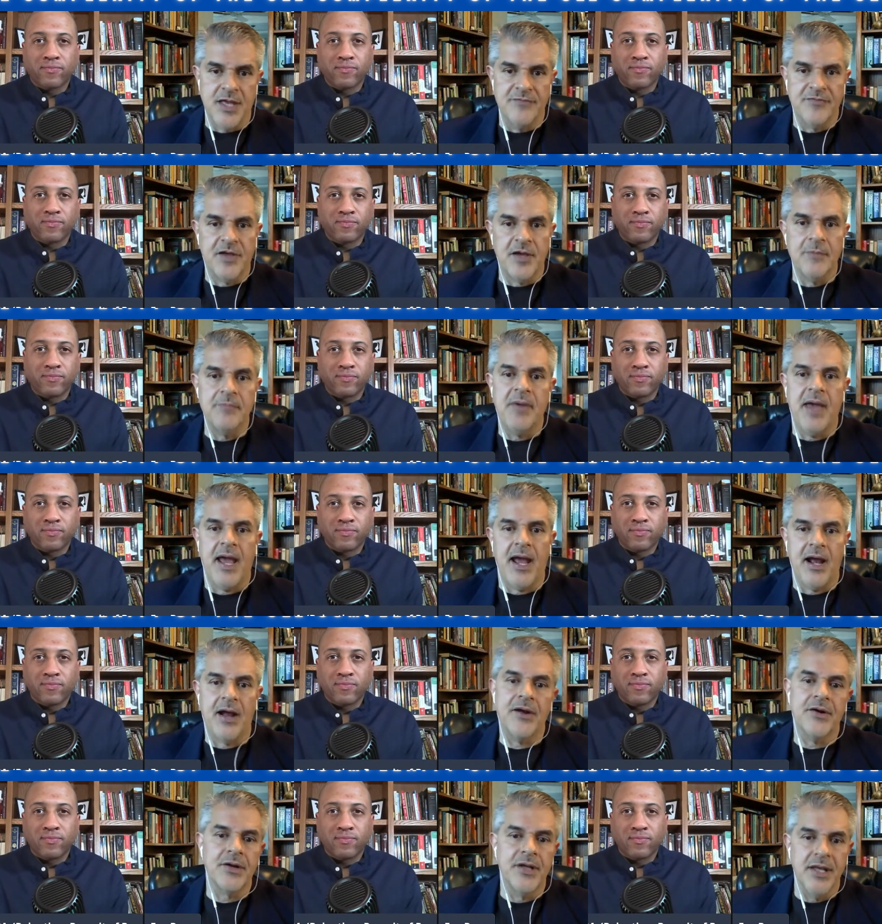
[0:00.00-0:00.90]
Speaker 1: where they've
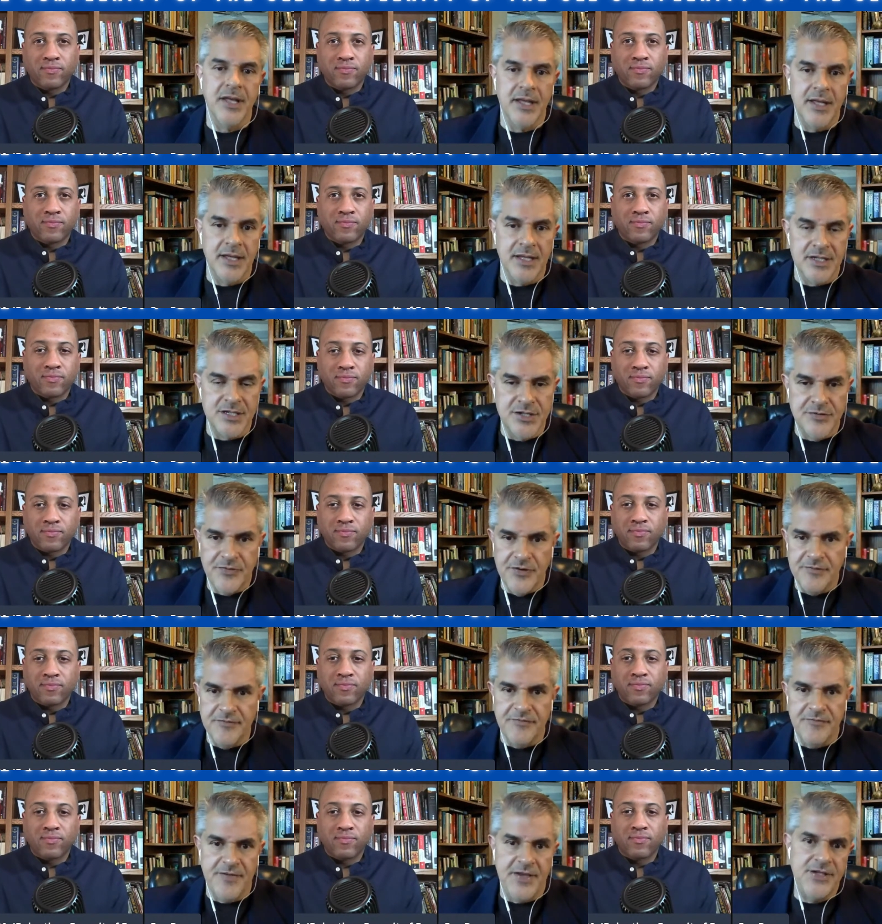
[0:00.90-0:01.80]
compared
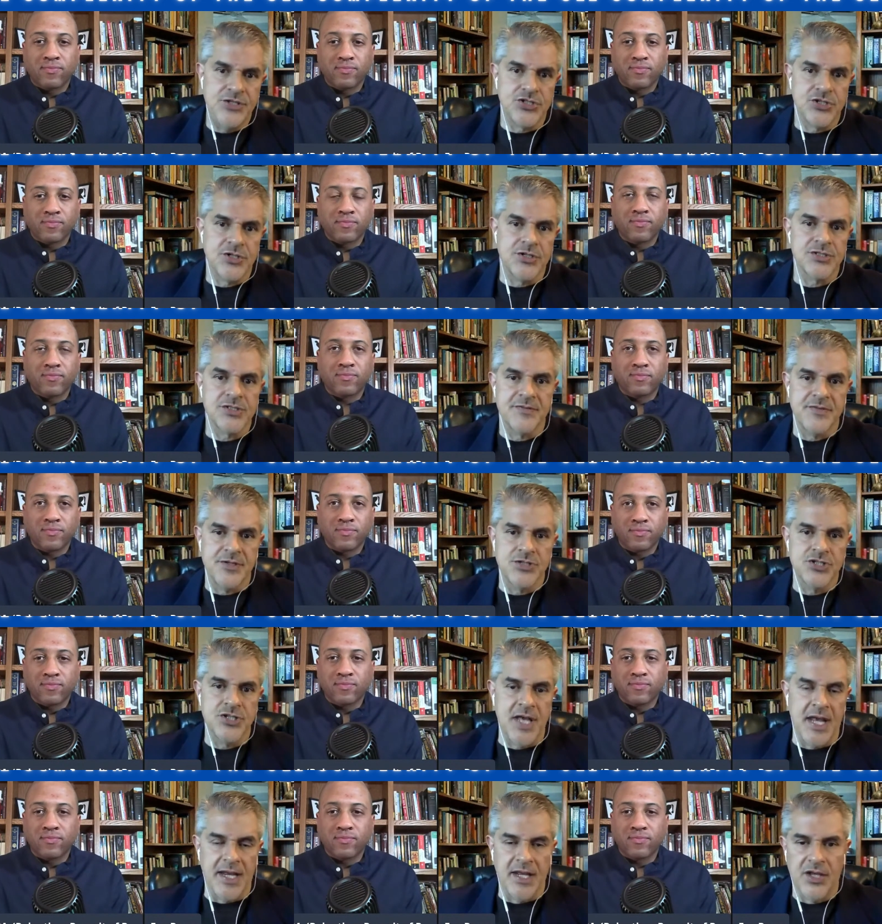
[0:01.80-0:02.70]
different features of
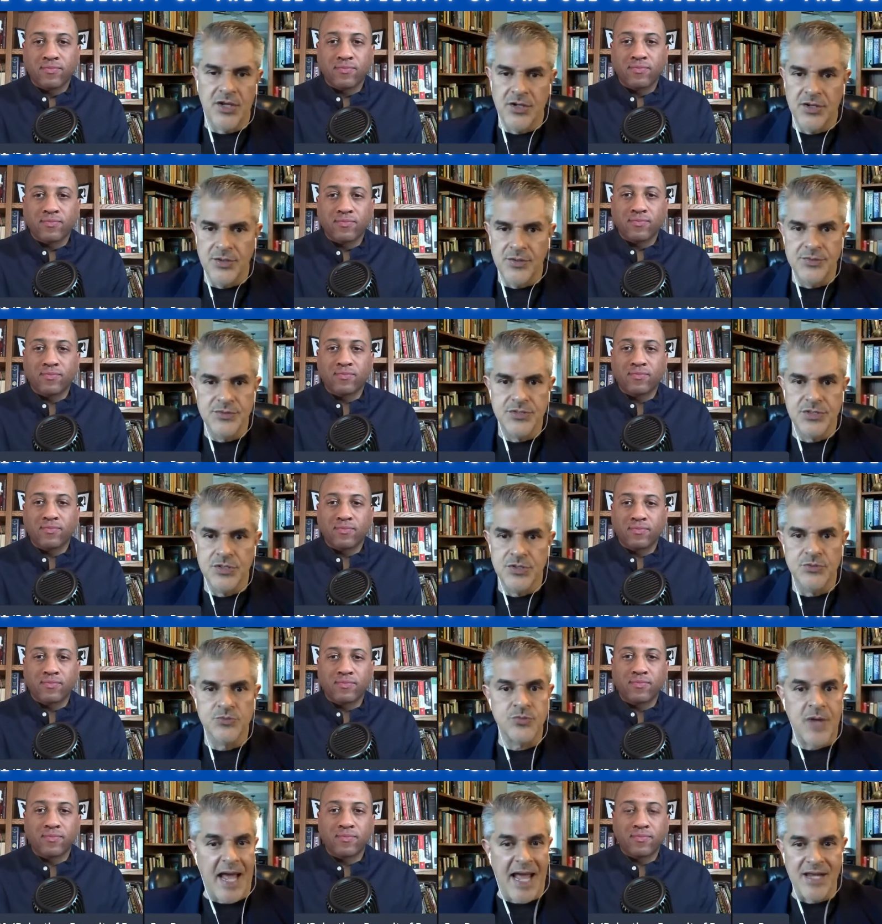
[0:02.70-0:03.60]
the genetic code
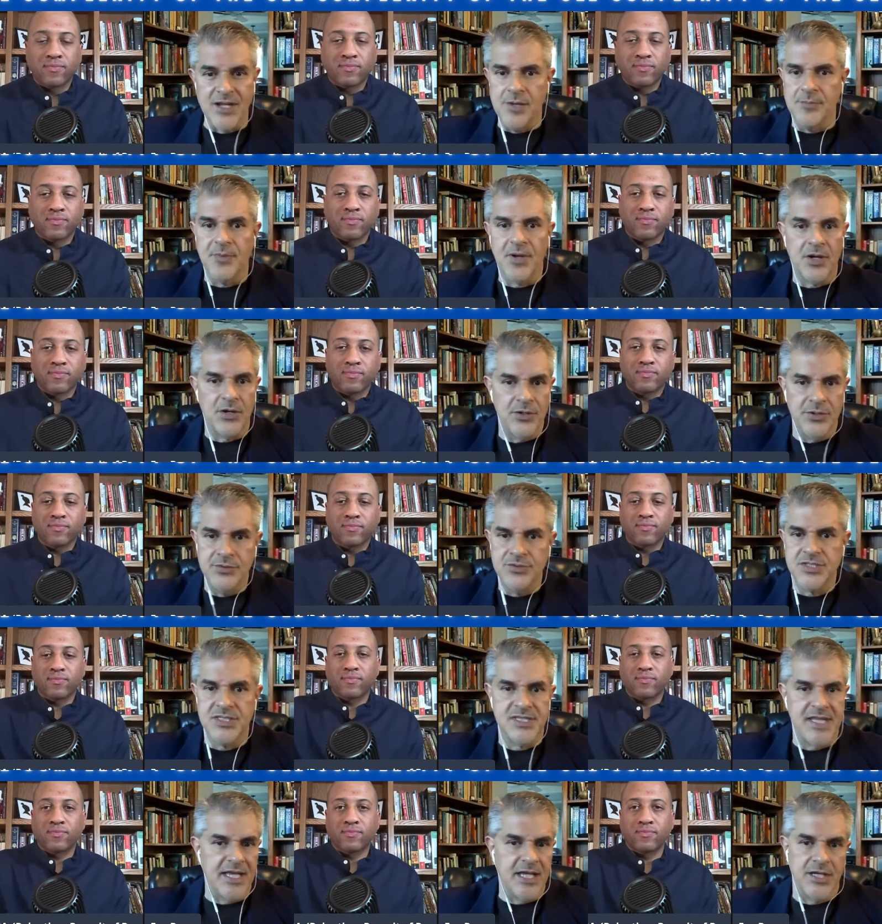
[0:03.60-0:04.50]
to random
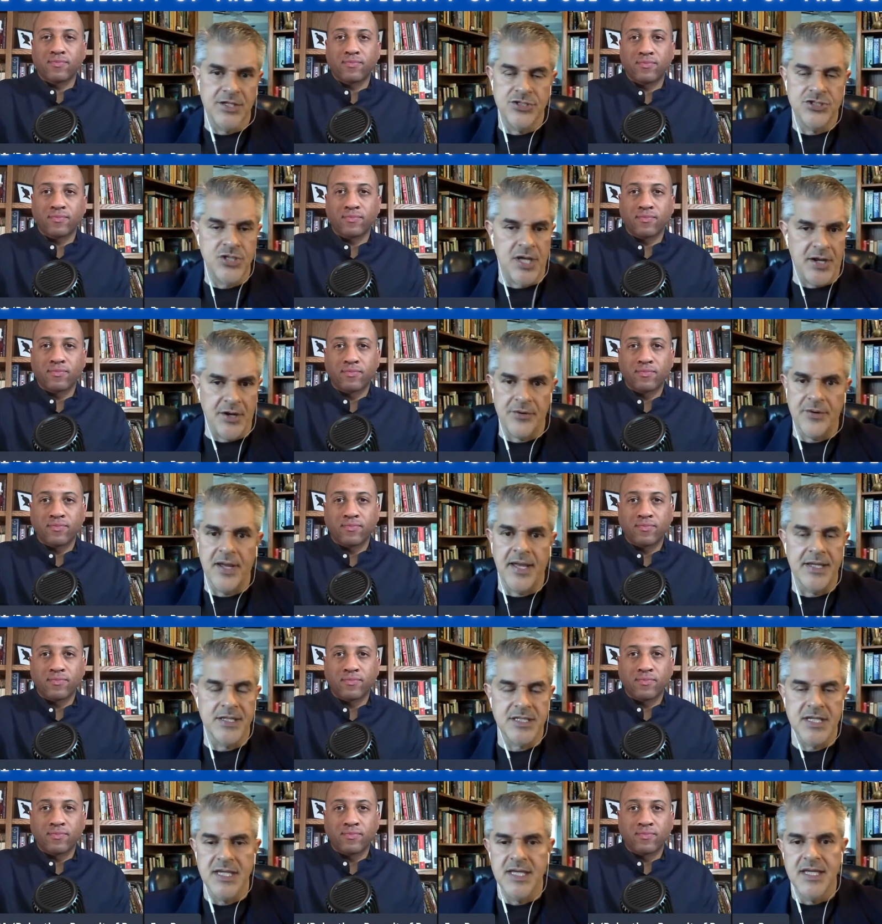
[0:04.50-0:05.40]
codes that they could
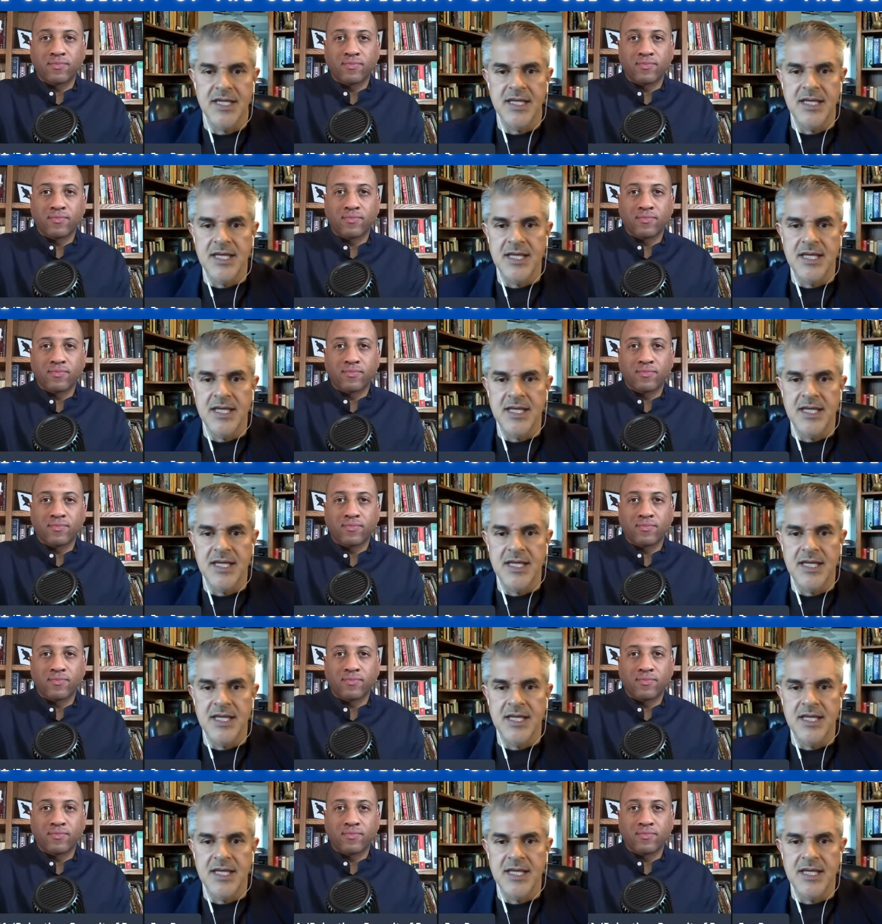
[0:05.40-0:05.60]
generate.